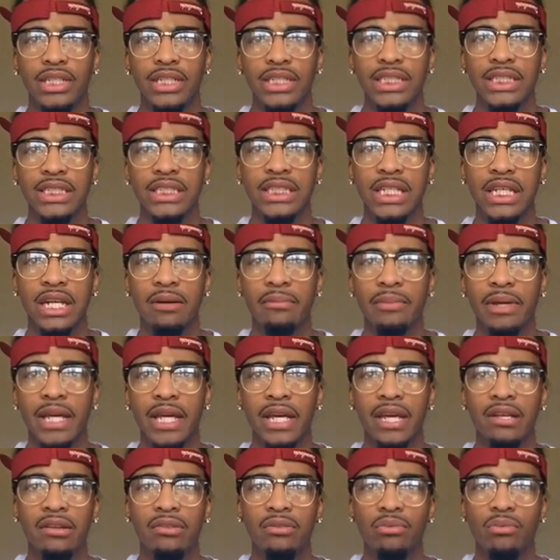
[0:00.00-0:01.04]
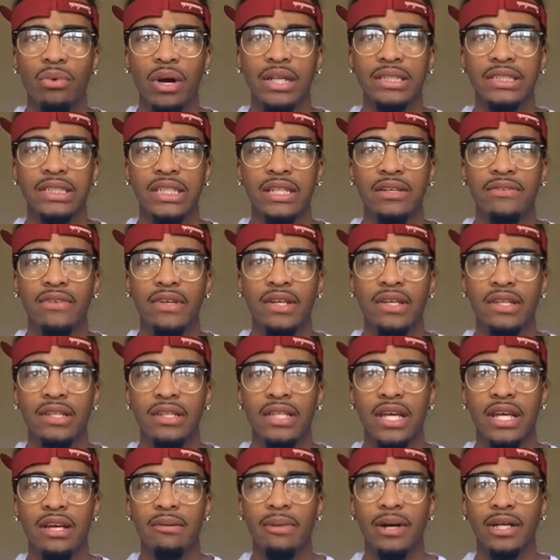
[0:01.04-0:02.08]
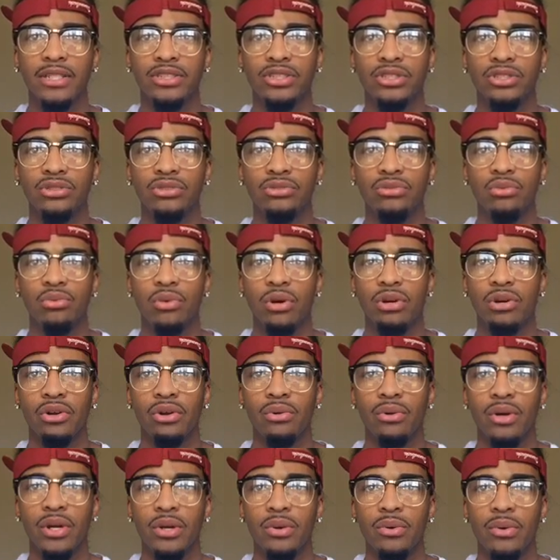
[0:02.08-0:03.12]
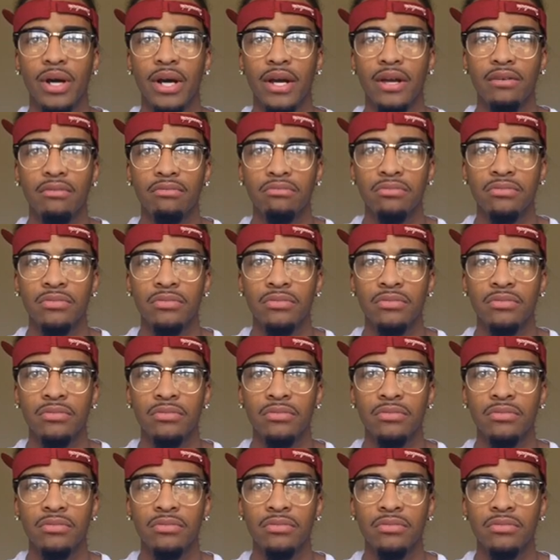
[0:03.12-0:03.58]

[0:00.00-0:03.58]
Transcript: She said, I'm eating, watching TV, thinking about you, wondering where you at.